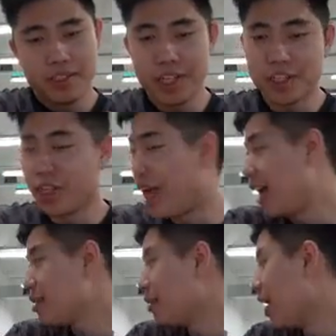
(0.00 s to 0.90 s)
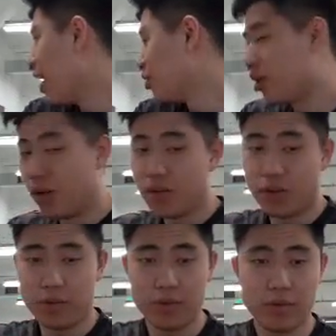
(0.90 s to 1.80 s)
Yeah, she asked me how tall are
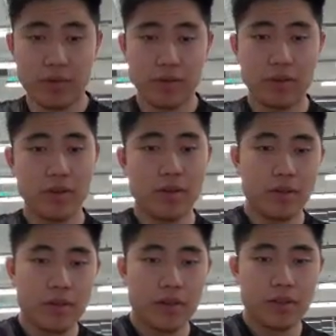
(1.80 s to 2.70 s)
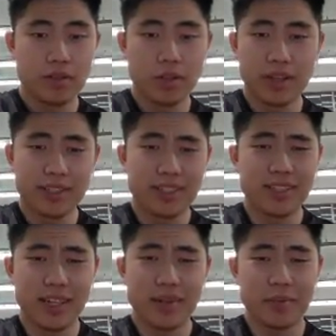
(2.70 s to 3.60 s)
you. So like,
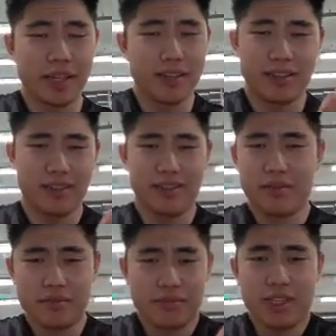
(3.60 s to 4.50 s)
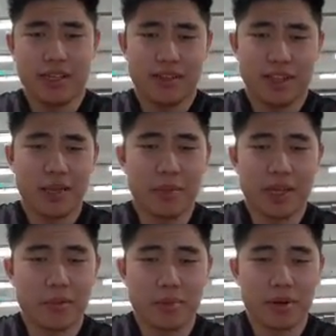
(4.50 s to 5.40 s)
damn, like, like hit me
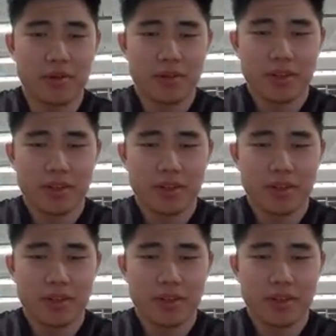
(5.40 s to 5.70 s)
up, bro.